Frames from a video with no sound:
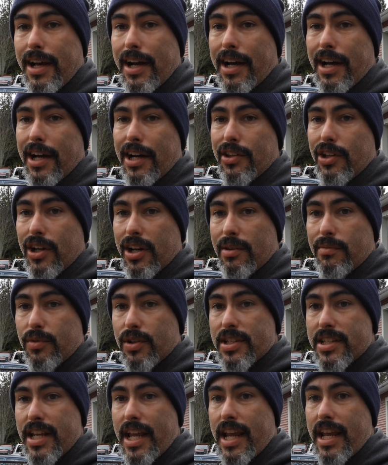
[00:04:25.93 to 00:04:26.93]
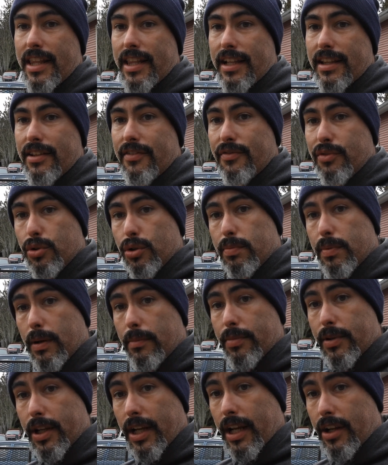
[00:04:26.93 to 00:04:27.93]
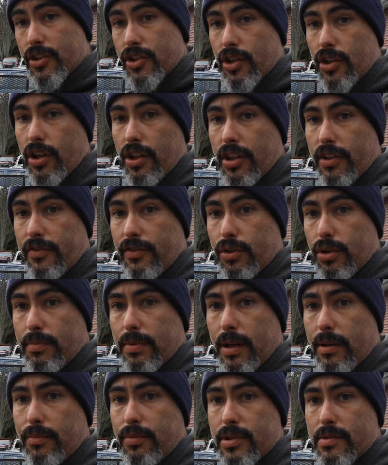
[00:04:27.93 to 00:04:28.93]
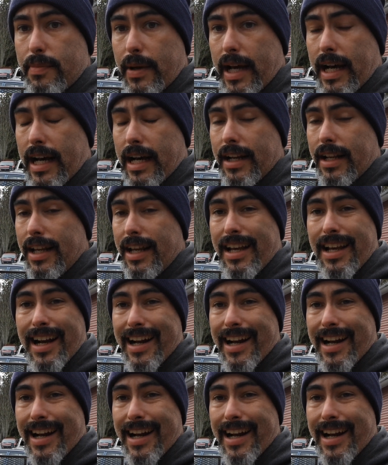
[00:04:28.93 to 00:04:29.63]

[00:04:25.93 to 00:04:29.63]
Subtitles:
A lot of them were saying that the fuel pump connection on the fuel pump was bad.